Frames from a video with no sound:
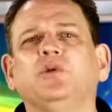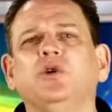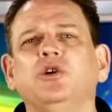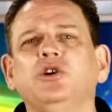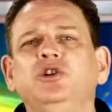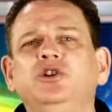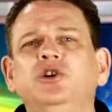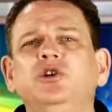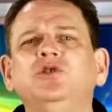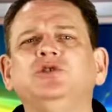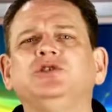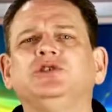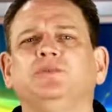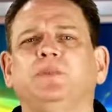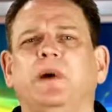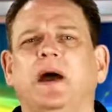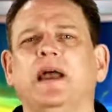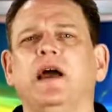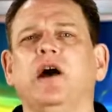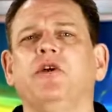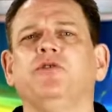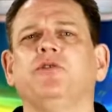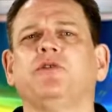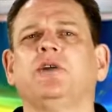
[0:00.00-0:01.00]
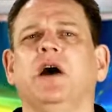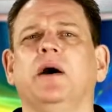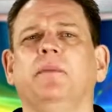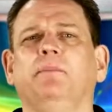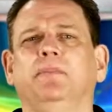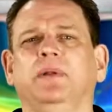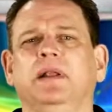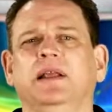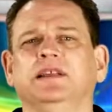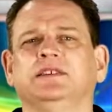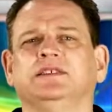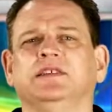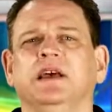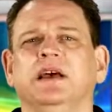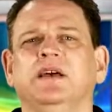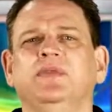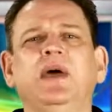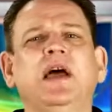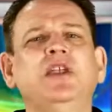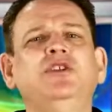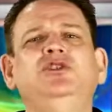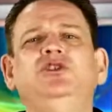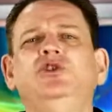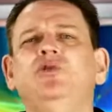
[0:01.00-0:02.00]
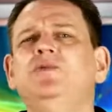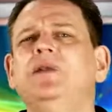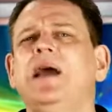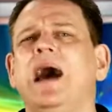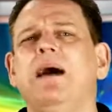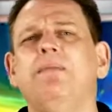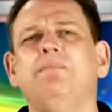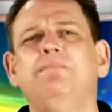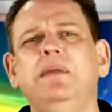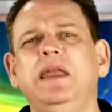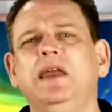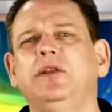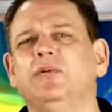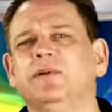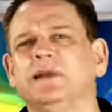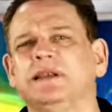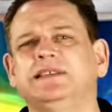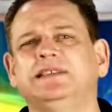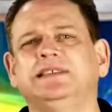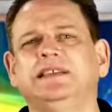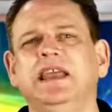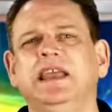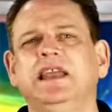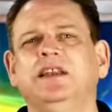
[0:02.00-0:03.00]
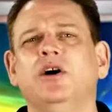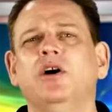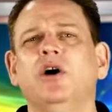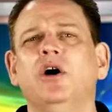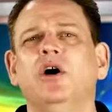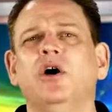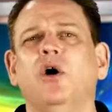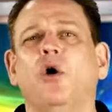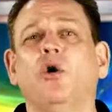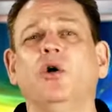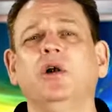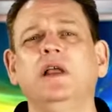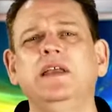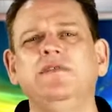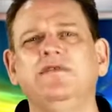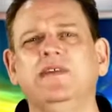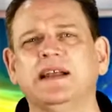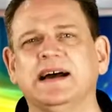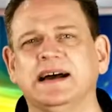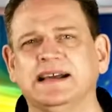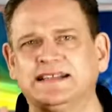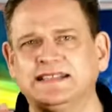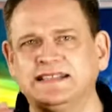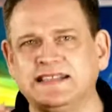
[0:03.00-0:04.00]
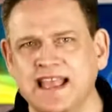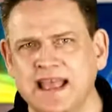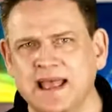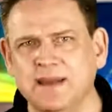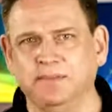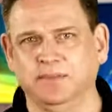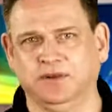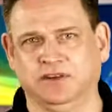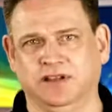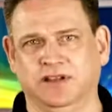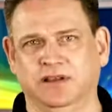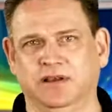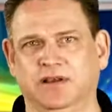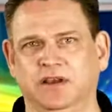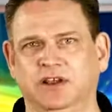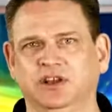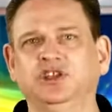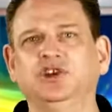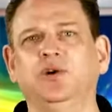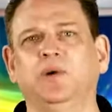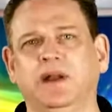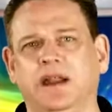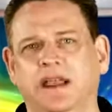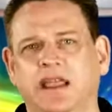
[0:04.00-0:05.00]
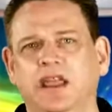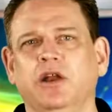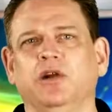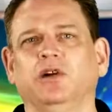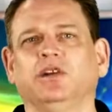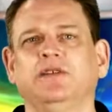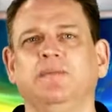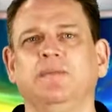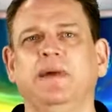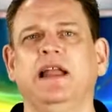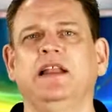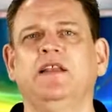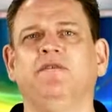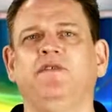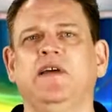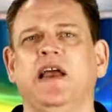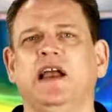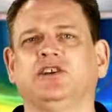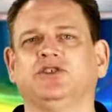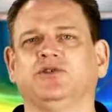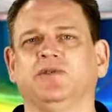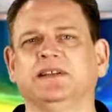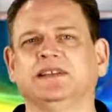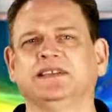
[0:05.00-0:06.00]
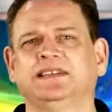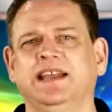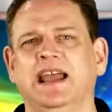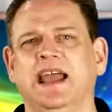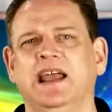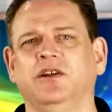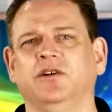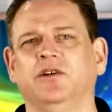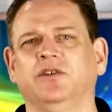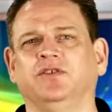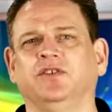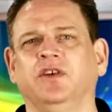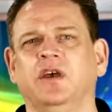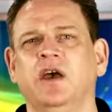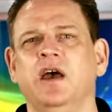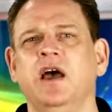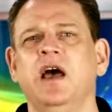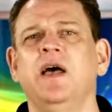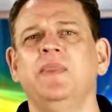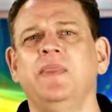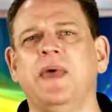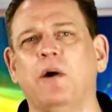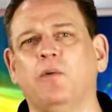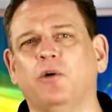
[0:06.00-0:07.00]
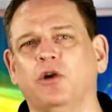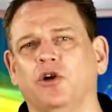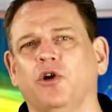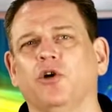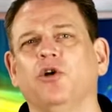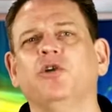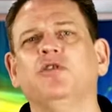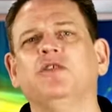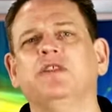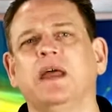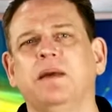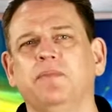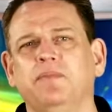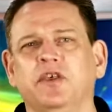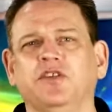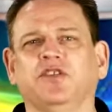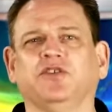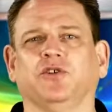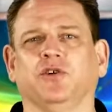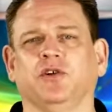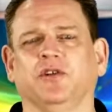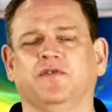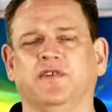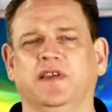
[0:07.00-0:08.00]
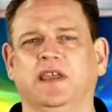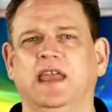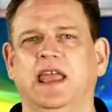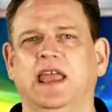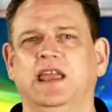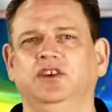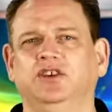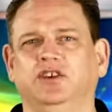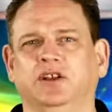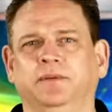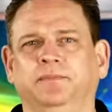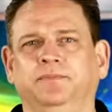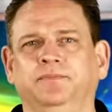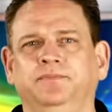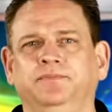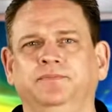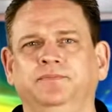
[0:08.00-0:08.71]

produced by other companies that do not meet or exceed or even attempt to adhere to manufacturing standards that would earn them this certification.